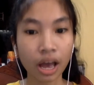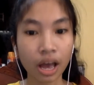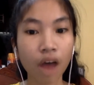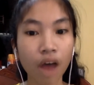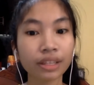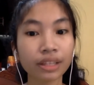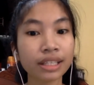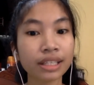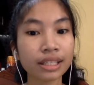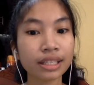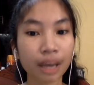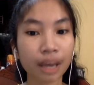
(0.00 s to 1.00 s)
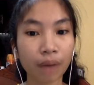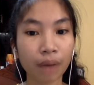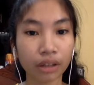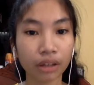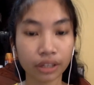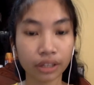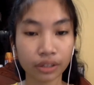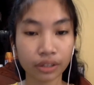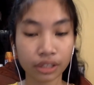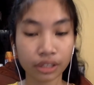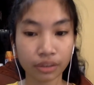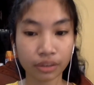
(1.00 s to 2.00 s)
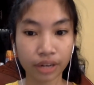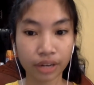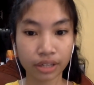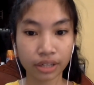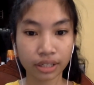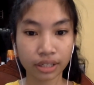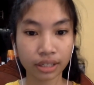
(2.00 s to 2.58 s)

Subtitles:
of the system under consideration.